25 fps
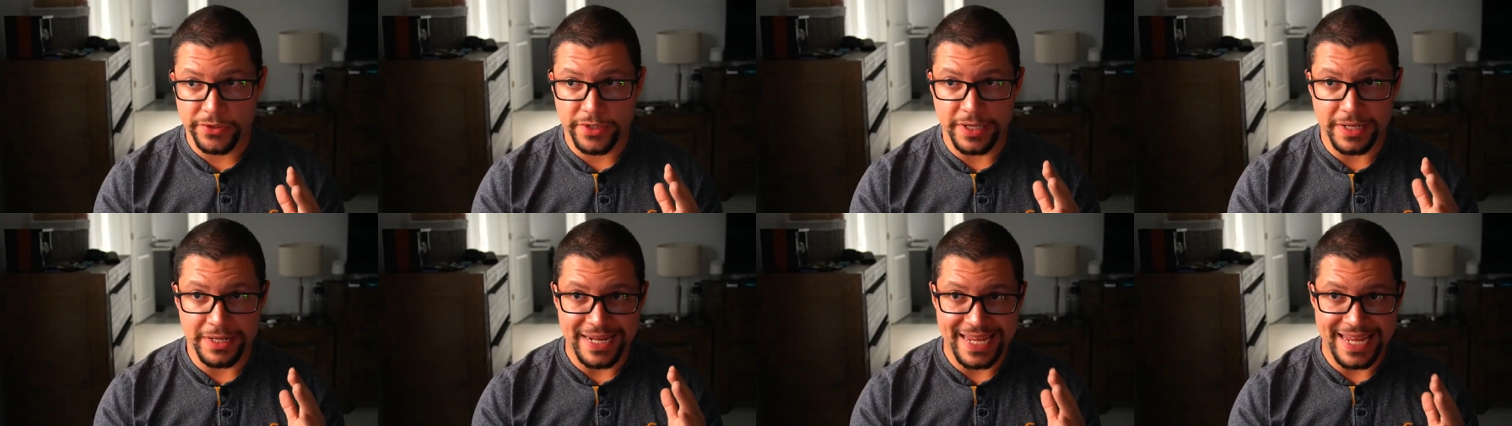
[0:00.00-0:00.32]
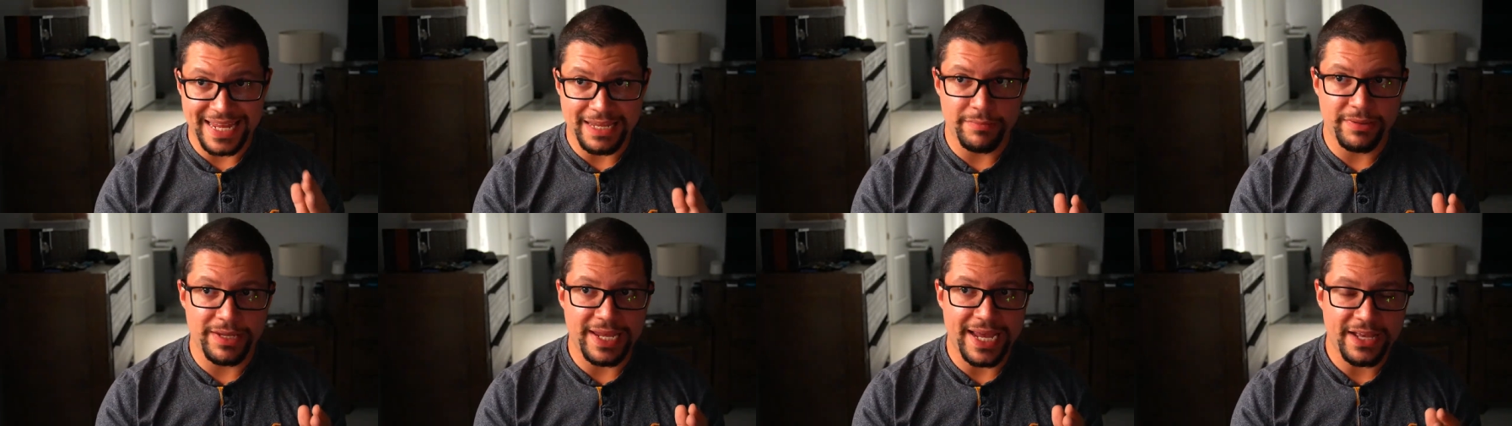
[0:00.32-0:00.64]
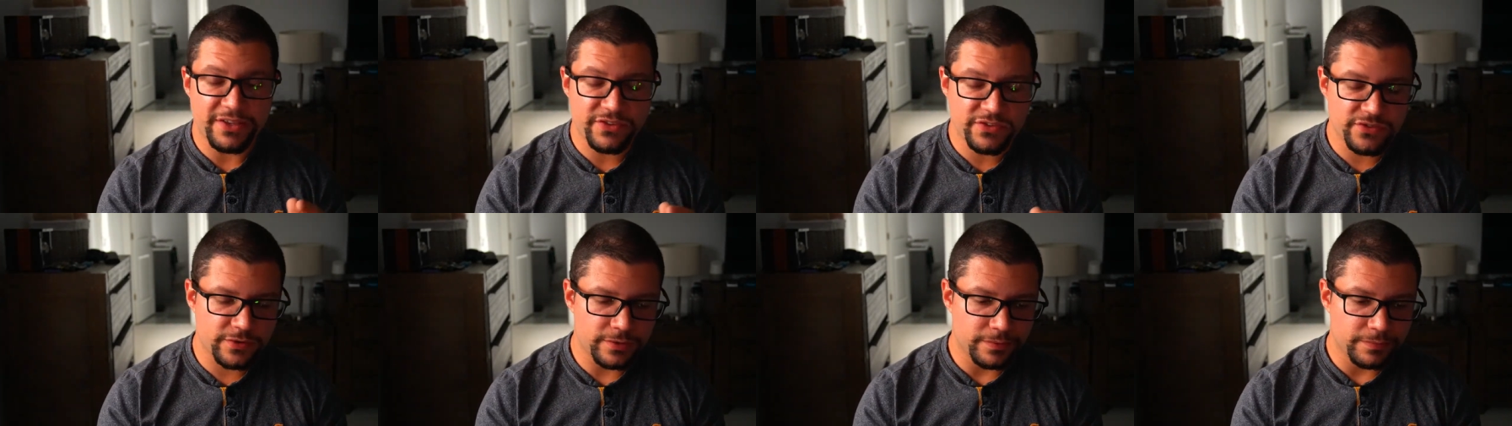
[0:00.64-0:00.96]
ABS
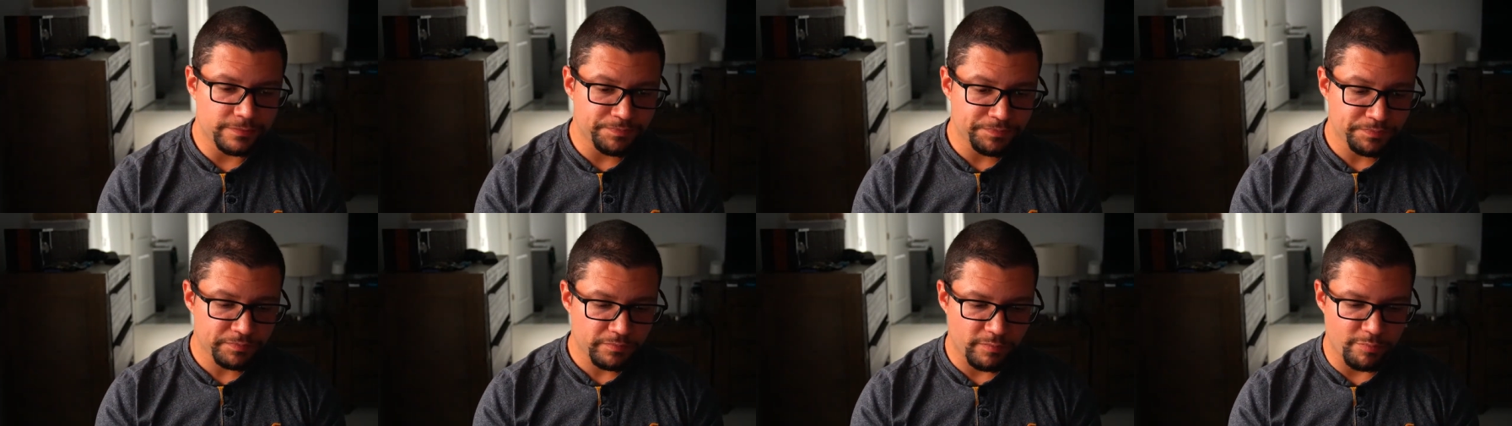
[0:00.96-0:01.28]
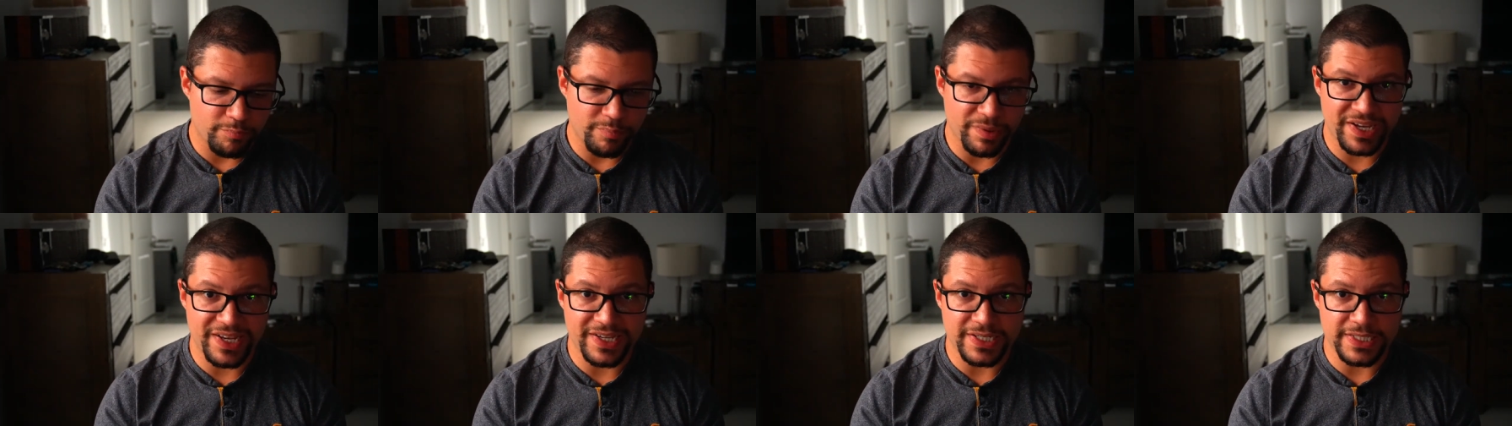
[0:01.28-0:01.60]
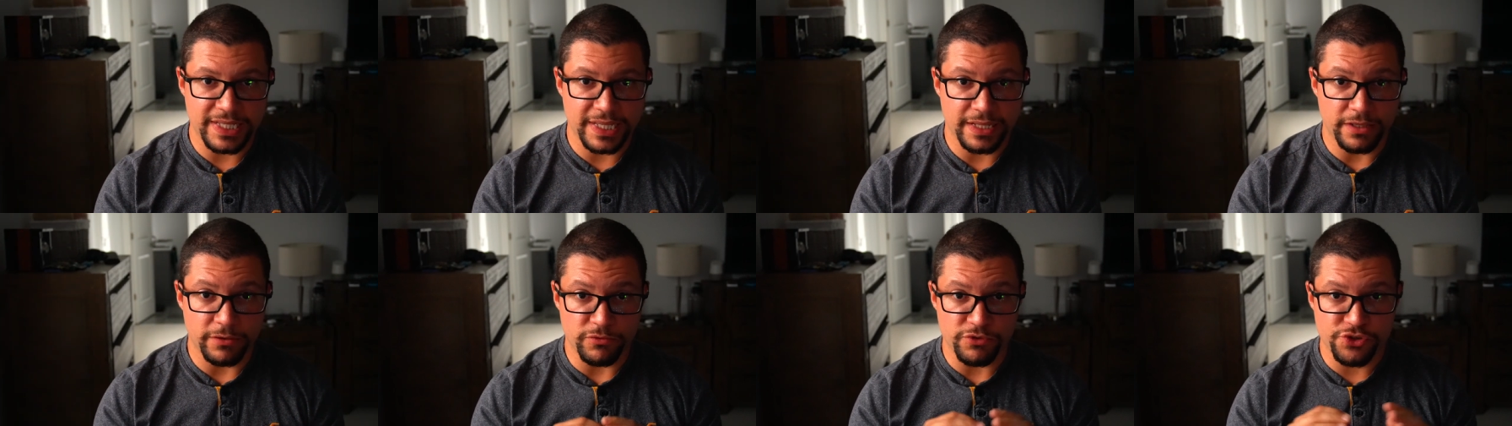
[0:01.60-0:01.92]
because they don't
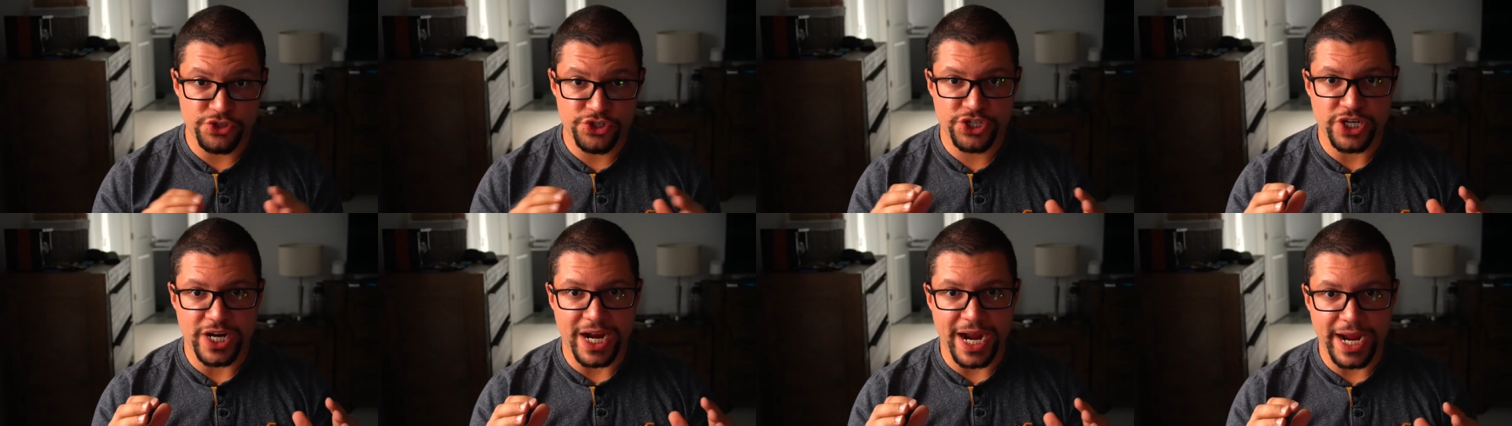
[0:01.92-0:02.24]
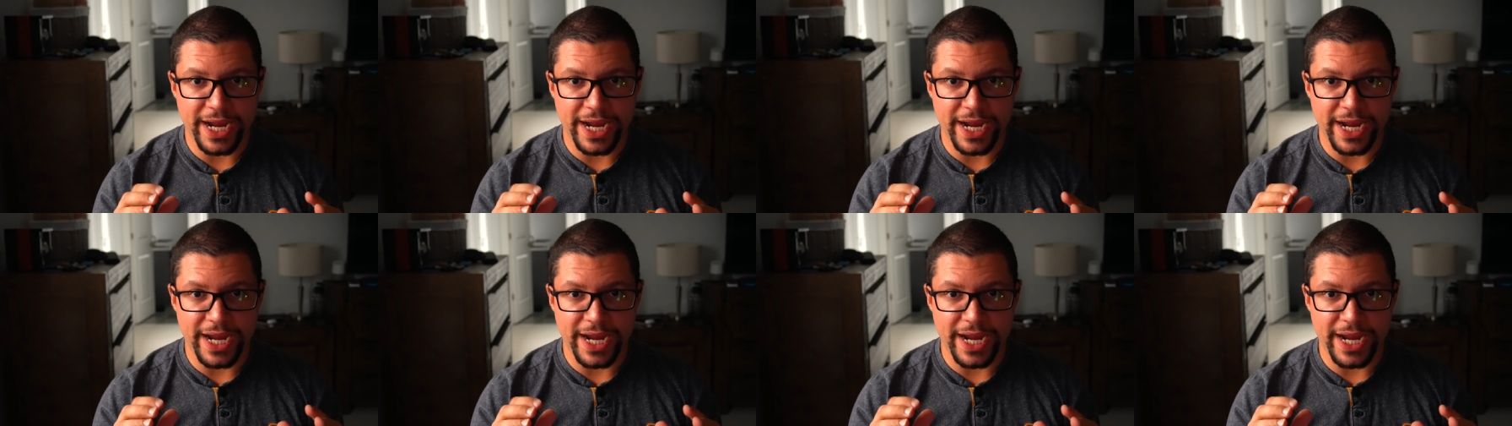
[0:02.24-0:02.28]
shine.